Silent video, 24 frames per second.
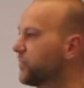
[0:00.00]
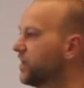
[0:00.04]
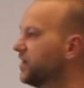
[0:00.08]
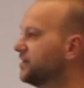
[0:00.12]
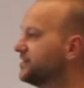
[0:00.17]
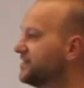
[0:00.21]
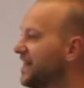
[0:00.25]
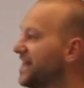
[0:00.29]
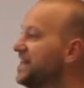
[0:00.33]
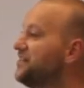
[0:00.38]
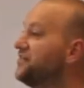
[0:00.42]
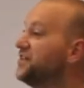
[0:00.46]

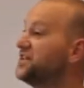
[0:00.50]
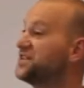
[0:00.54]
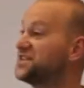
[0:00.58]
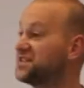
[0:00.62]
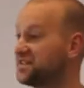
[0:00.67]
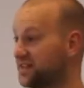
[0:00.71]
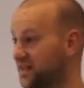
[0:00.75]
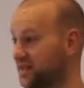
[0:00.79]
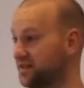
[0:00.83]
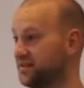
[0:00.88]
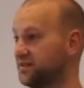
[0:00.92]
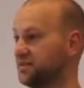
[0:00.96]
David
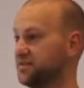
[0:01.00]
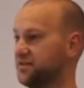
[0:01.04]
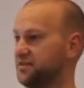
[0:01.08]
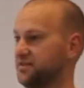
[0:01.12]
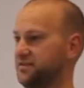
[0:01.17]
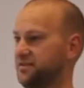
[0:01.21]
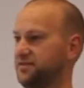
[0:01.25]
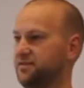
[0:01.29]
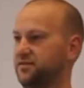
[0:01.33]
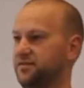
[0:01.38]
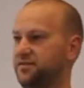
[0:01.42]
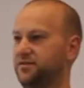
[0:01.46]
sinned.
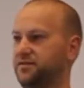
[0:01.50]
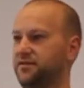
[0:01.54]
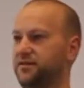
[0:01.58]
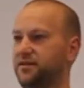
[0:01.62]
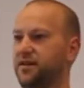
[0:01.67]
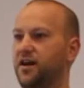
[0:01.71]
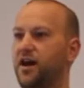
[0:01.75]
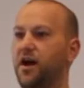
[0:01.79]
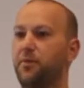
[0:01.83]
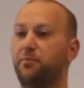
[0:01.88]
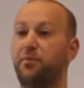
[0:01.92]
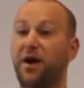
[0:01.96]

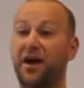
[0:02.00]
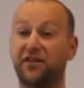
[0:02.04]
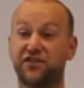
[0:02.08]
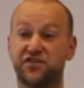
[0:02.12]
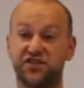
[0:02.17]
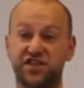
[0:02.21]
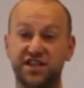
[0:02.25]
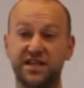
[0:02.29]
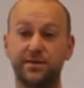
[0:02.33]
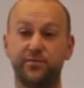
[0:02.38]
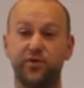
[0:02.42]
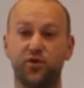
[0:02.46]
Uh,
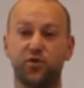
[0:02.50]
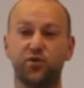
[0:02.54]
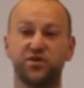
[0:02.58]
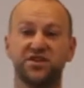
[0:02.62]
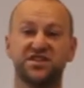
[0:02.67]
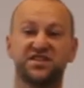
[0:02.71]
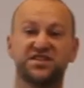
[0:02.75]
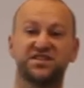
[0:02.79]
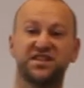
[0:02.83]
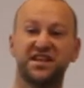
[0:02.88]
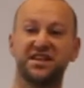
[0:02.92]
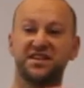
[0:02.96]
Bathsheba was
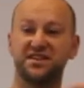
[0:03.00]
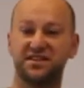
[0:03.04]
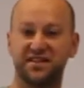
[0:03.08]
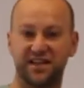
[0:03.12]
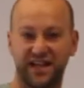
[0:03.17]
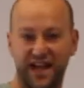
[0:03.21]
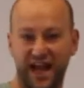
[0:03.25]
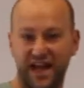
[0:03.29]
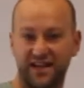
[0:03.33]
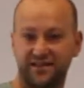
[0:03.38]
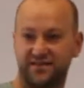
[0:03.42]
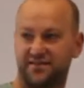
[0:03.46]
sinned
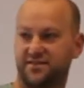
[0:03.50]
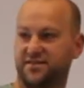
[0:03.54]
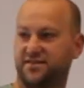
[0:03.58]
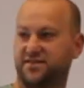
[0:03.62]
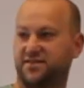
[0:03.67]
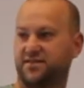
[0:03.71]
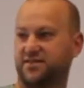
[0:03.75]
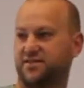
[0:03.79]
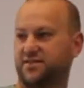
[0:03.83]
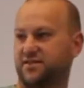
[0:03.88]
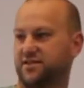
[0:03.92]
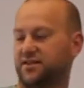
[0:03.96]

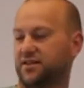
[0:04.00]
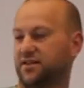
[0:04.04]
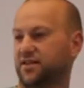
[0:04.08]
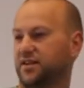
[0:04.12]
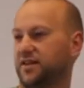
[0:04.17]
against.